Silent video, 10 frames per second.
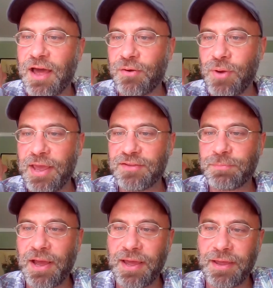a lot of ways
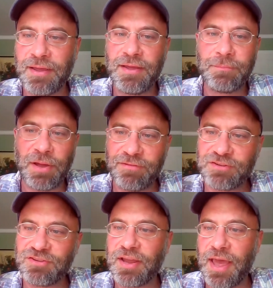by
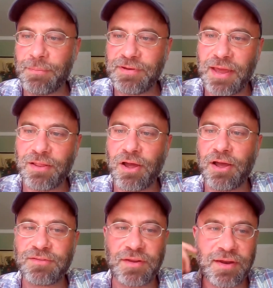fishing, habitat
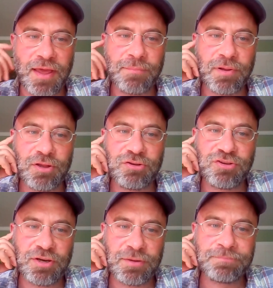loss, and
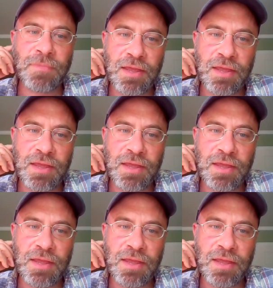pollution.